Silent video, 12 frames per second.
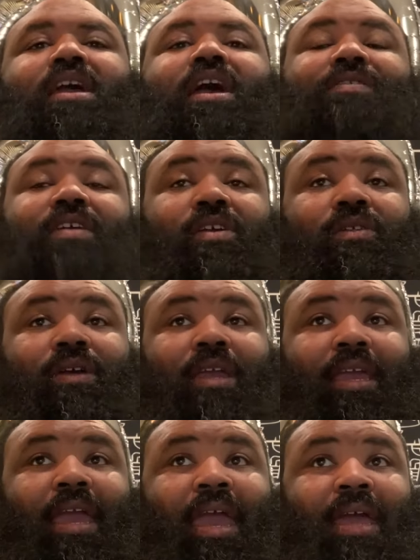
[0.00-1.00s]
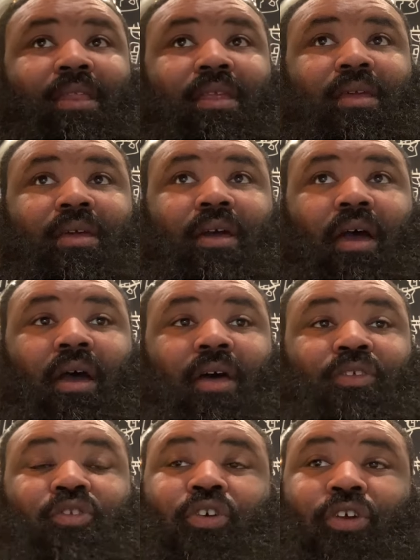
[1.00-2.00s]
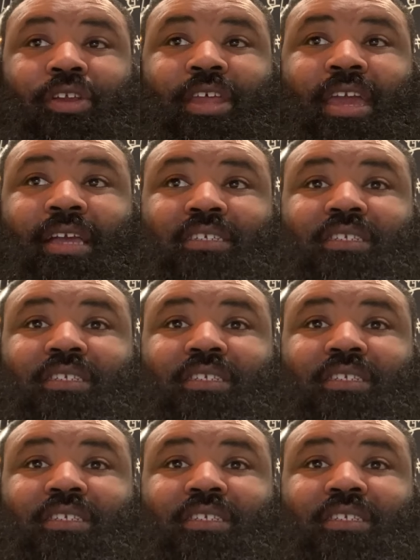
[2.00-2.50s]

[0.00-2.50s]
And then you're looking at the New York Knicks.